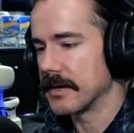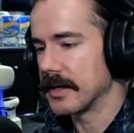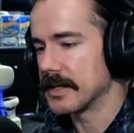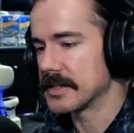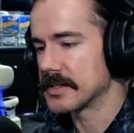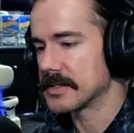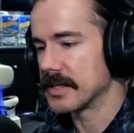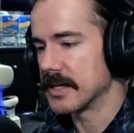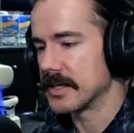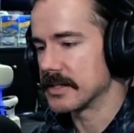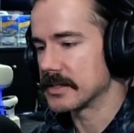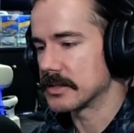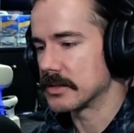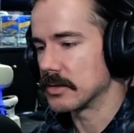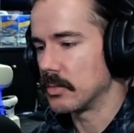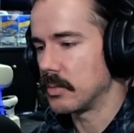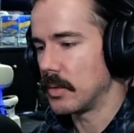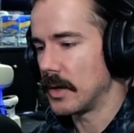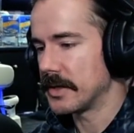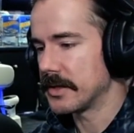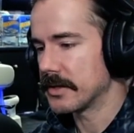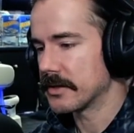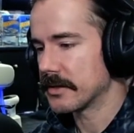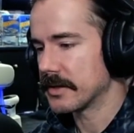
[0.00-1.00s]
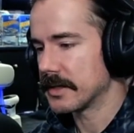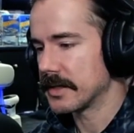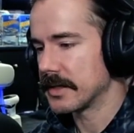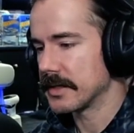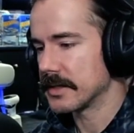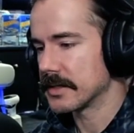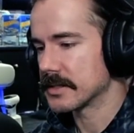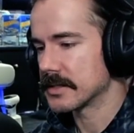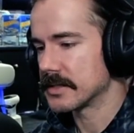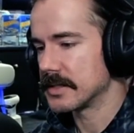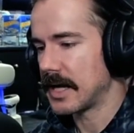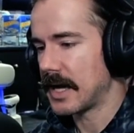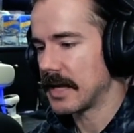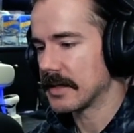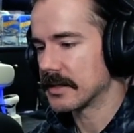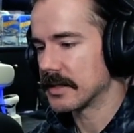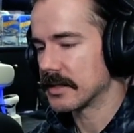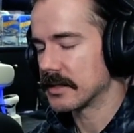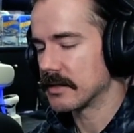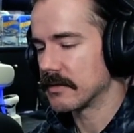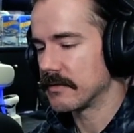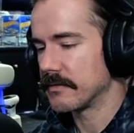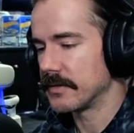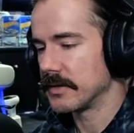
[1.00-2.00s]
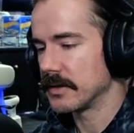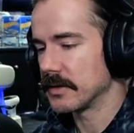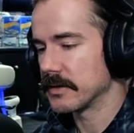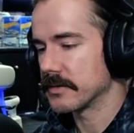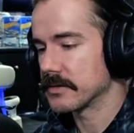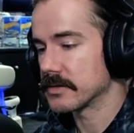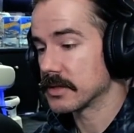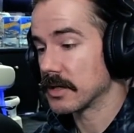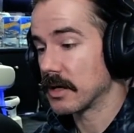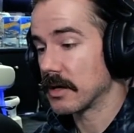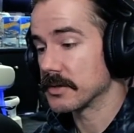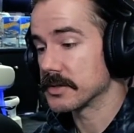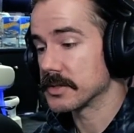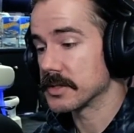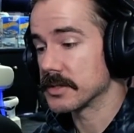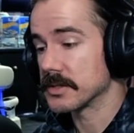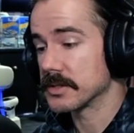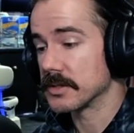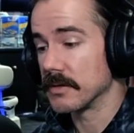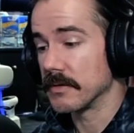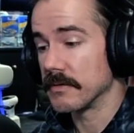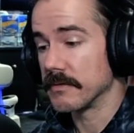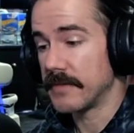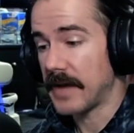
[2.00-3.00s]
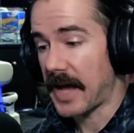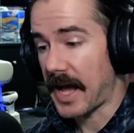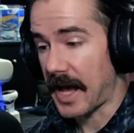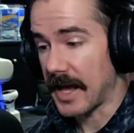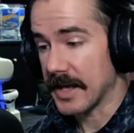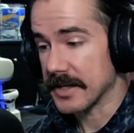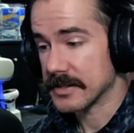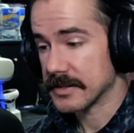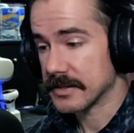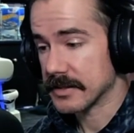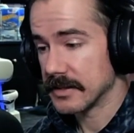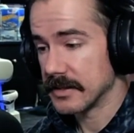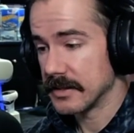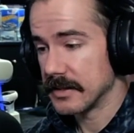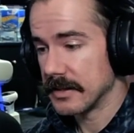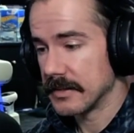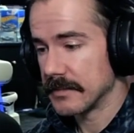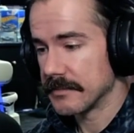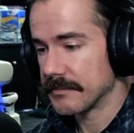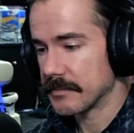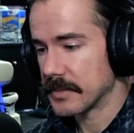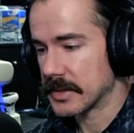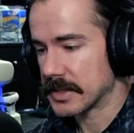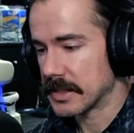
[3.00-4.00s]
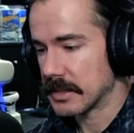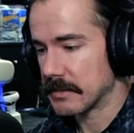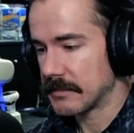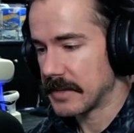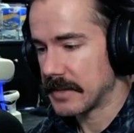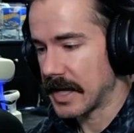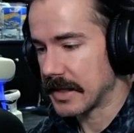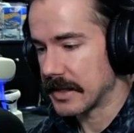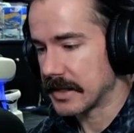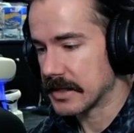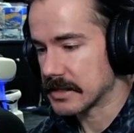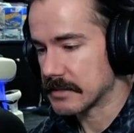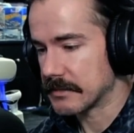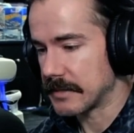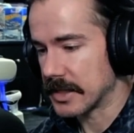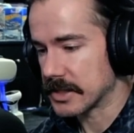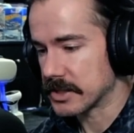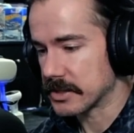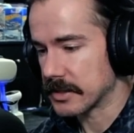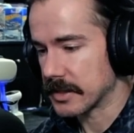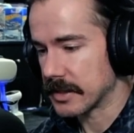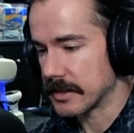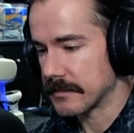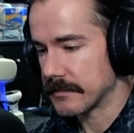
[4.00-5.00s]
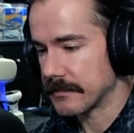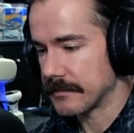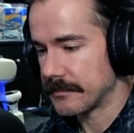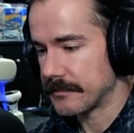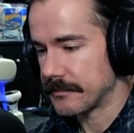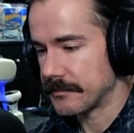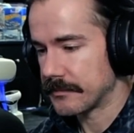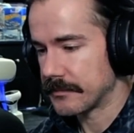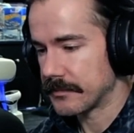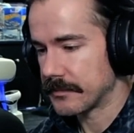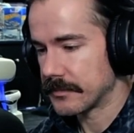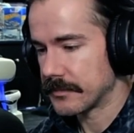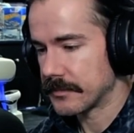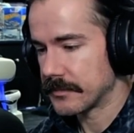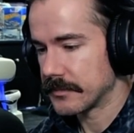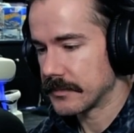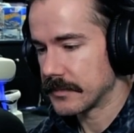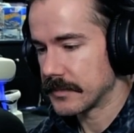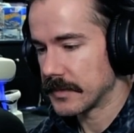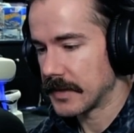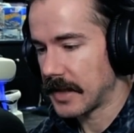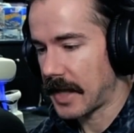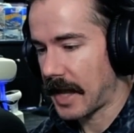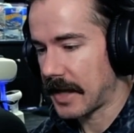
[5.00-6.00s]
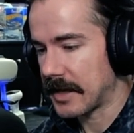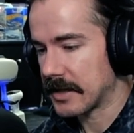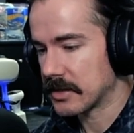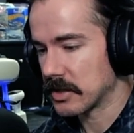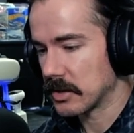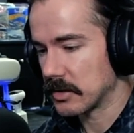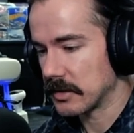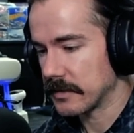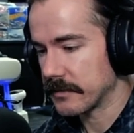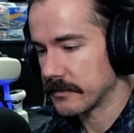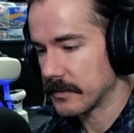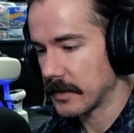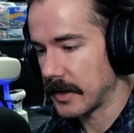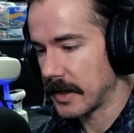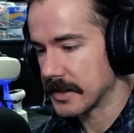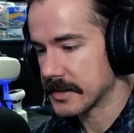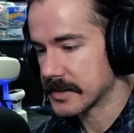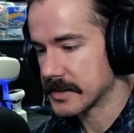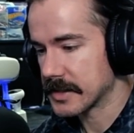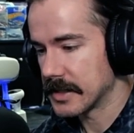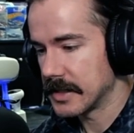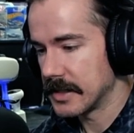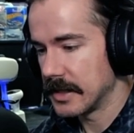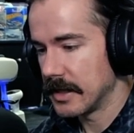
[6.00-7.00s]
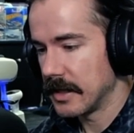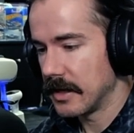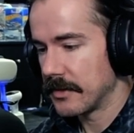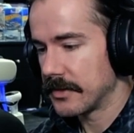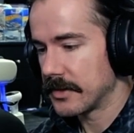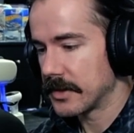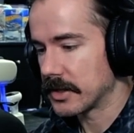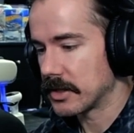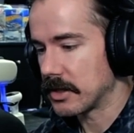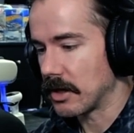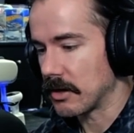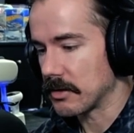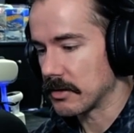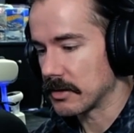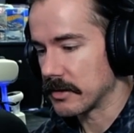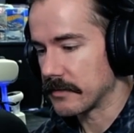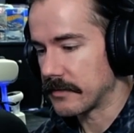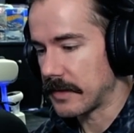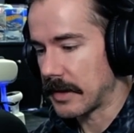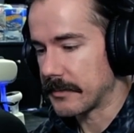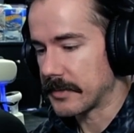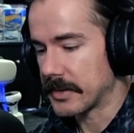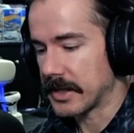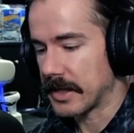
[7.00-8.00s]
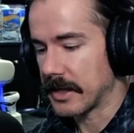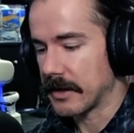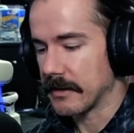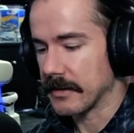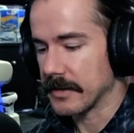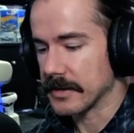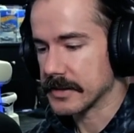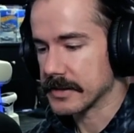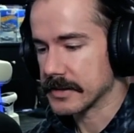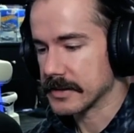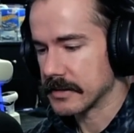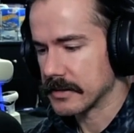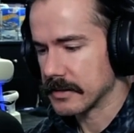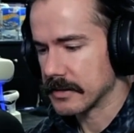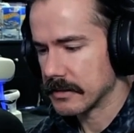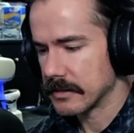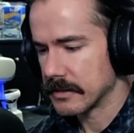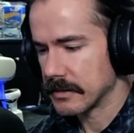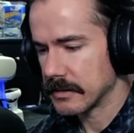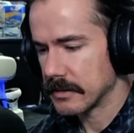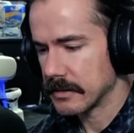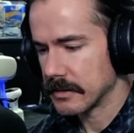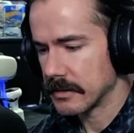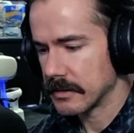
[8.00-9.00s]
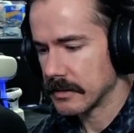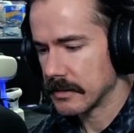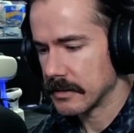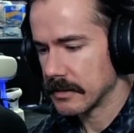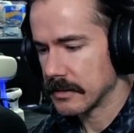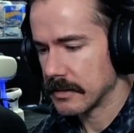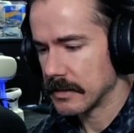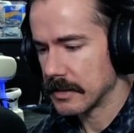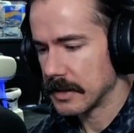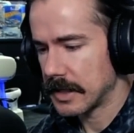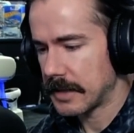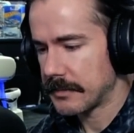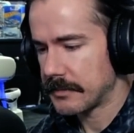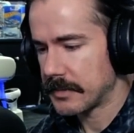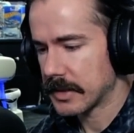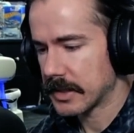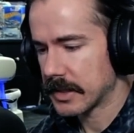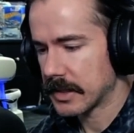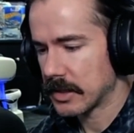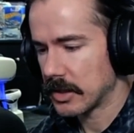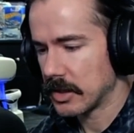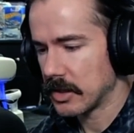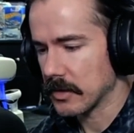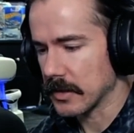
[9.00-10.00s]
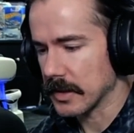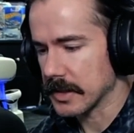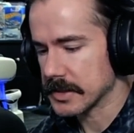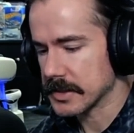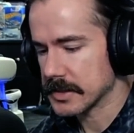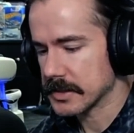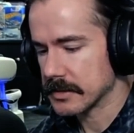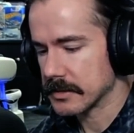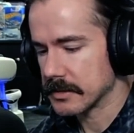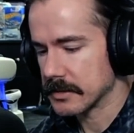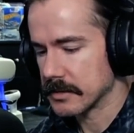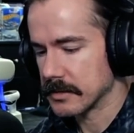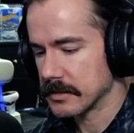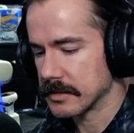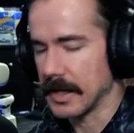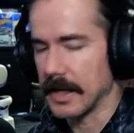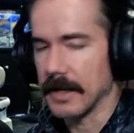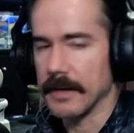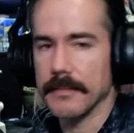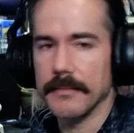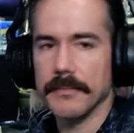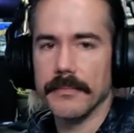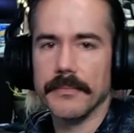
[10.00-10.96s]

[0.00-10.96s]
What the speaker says: It says, "The wonder is not that the field of stars is so vast, but that man has measured it." Anatole, France, the Garden of Epicurus. Epicurus, yeah.